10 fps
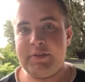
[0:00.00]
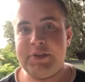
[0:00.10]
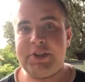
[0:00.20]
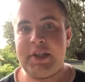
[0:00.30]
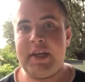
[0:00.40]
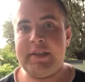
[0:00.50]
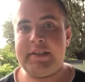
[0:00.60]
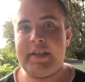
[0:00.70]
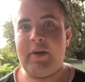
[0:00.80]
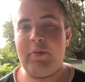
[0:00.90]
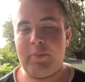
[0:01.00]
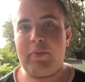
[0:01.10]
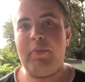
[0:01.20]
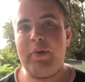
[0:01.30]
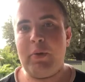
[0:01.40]
good chance they will
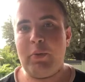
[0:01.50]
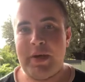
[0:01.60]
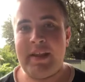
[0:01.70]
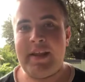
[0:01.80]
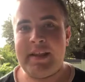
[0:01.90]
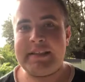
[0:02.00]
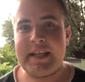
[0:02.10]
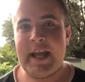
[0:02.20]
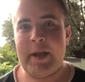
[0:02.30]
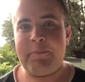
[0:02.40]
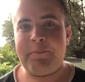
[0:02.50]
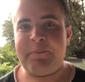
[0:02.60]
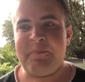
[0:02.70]
probably win in this game.